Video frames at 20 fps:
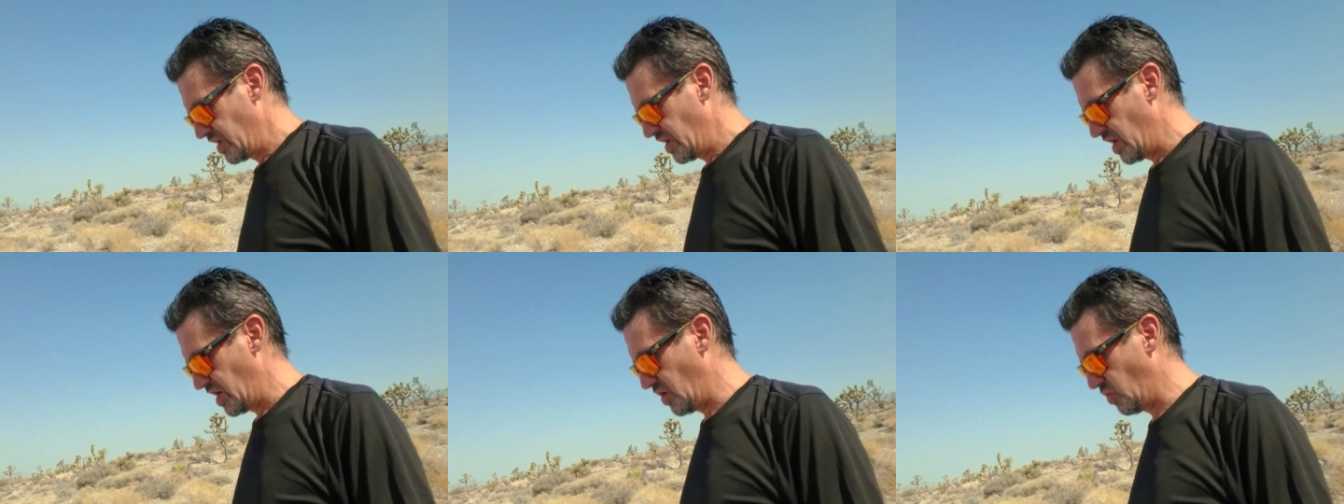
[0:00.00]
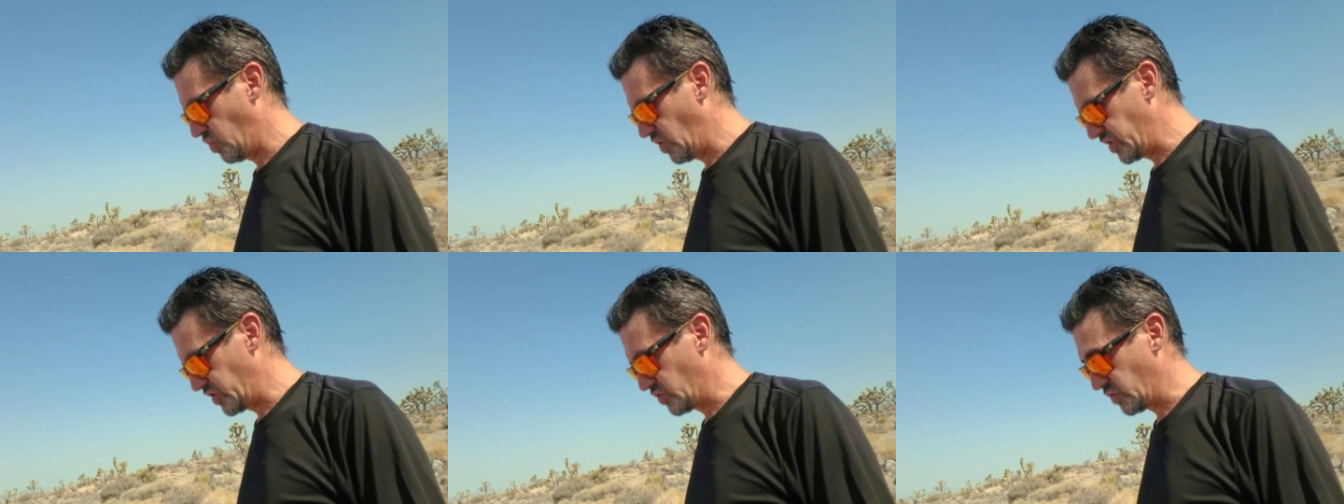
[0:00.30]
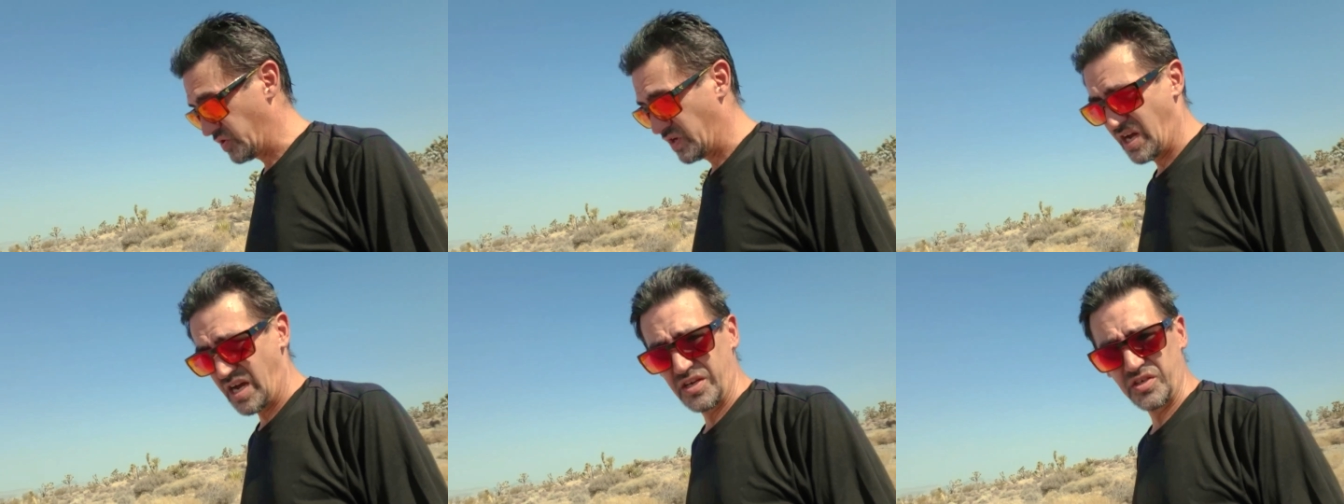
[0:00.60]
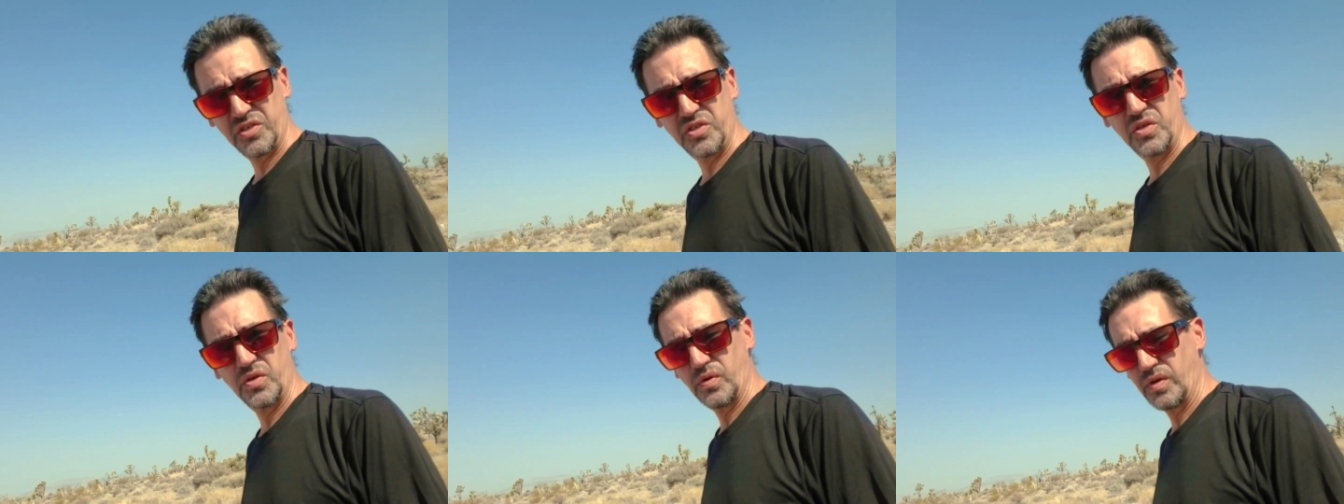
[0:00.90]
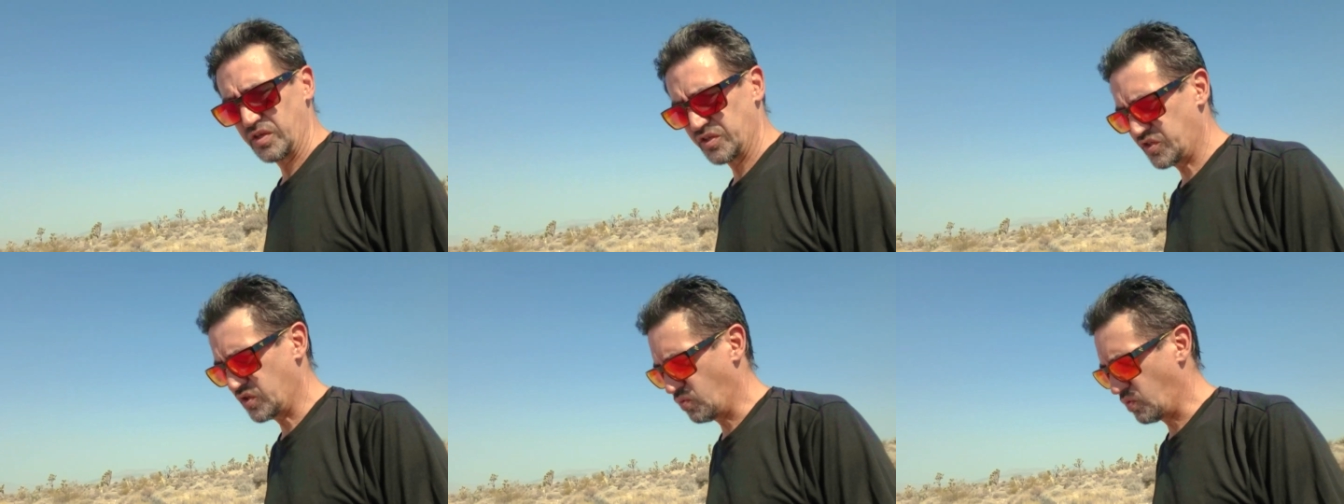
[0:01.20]
what you're not
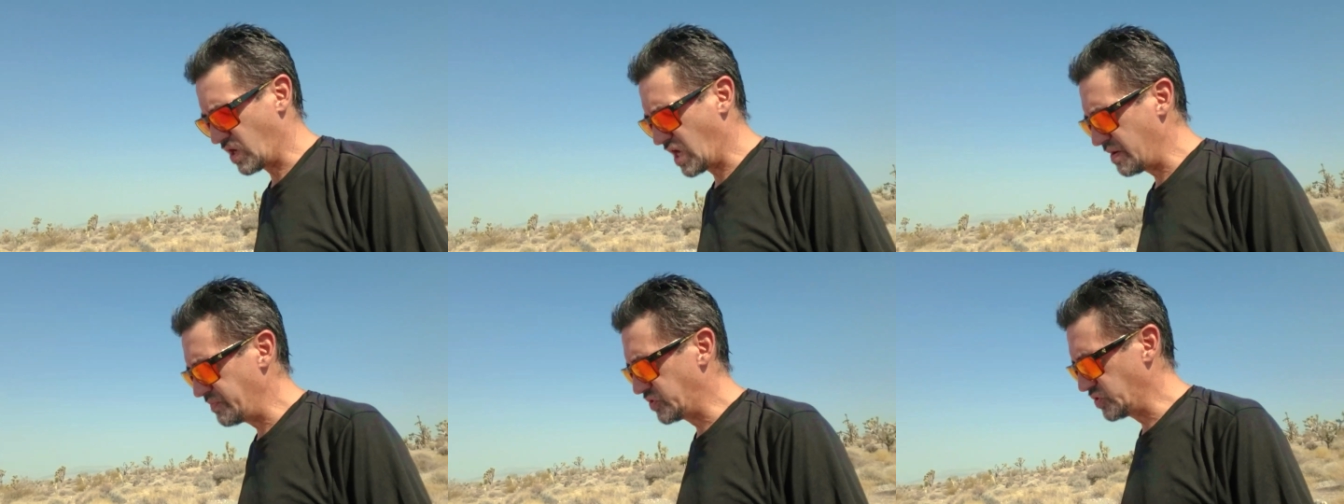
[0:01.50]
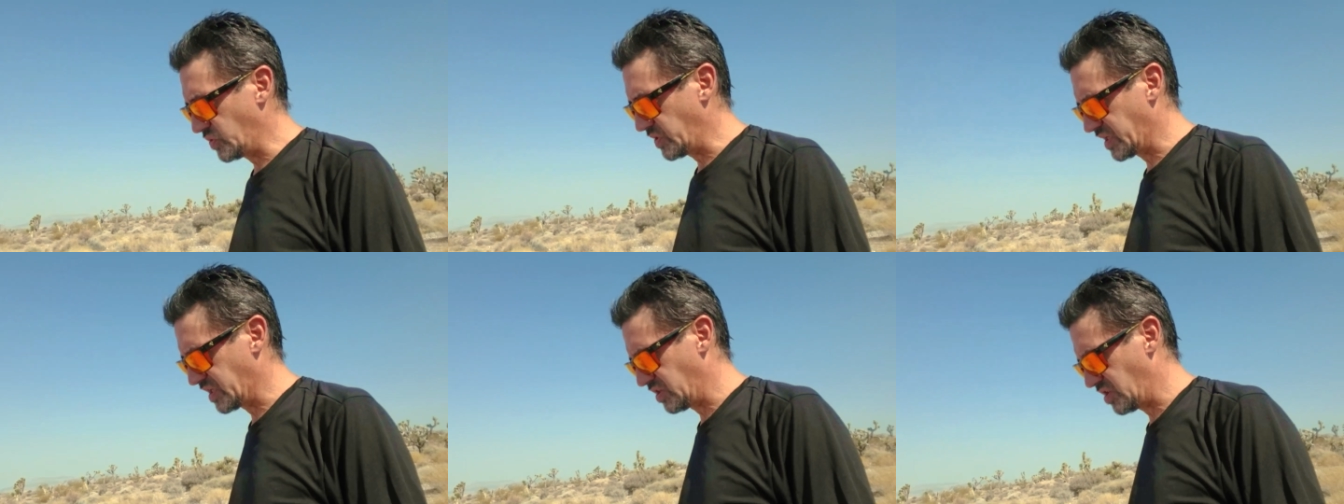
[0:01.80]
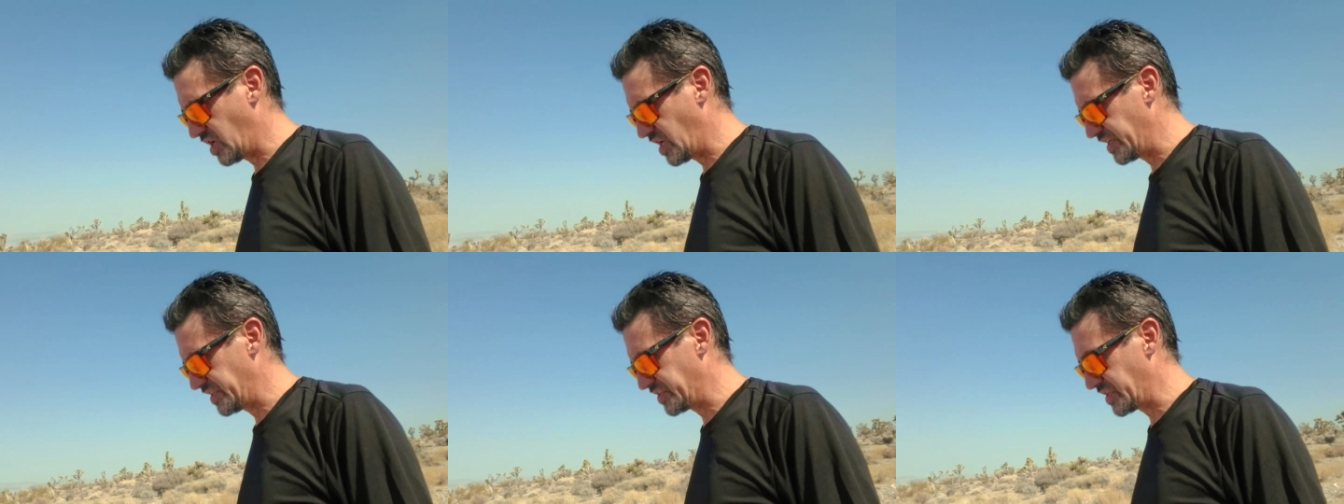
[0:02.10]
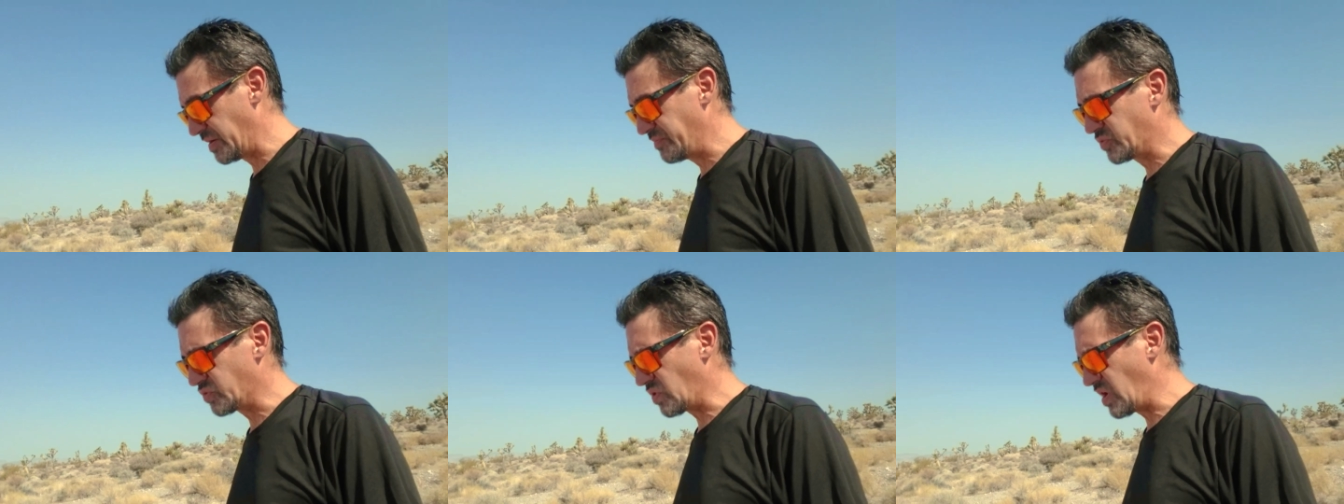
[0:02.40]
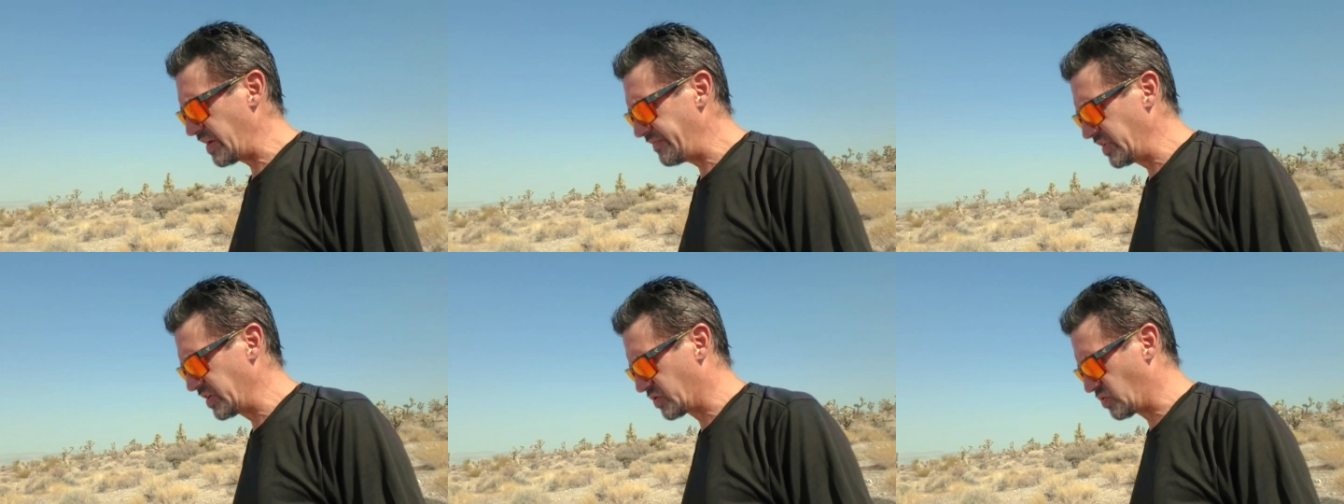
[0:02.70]
doing. So what I'm doing a lot is I'm
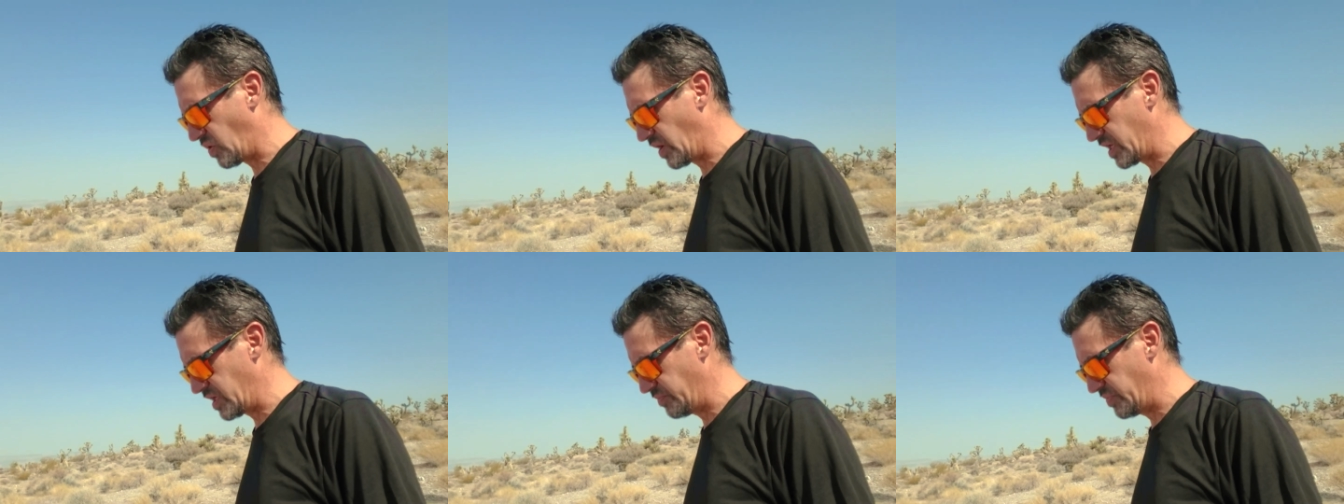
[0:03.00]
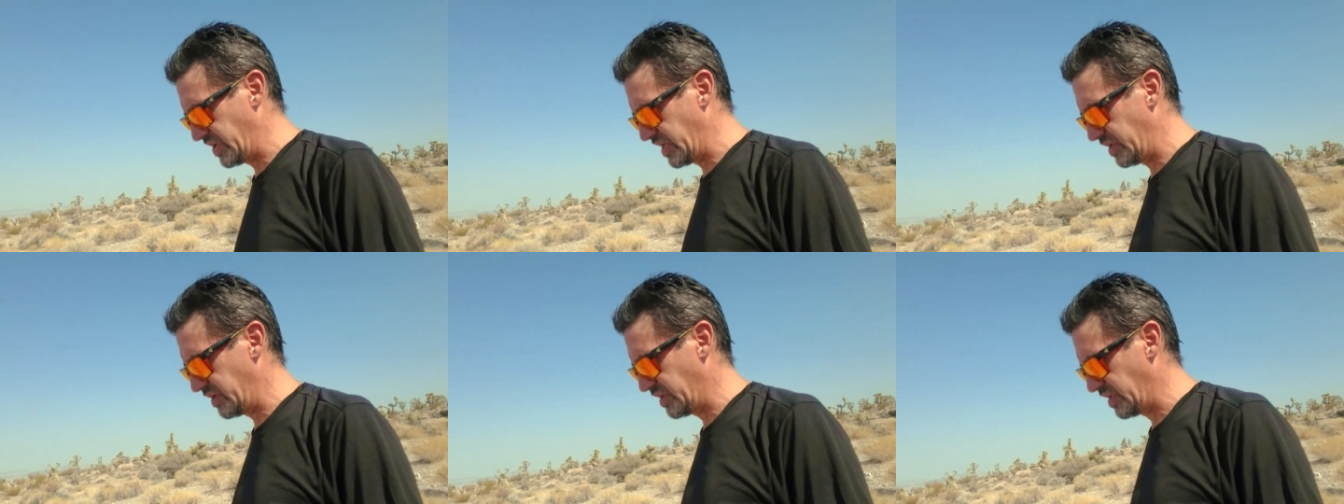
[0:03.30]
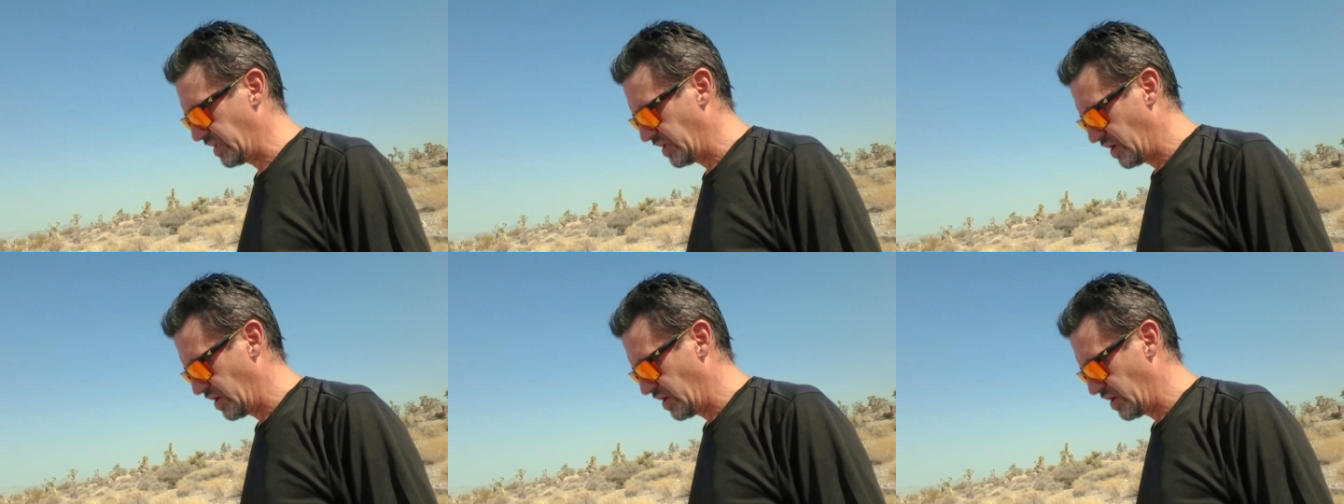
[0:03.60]
driving quite a bit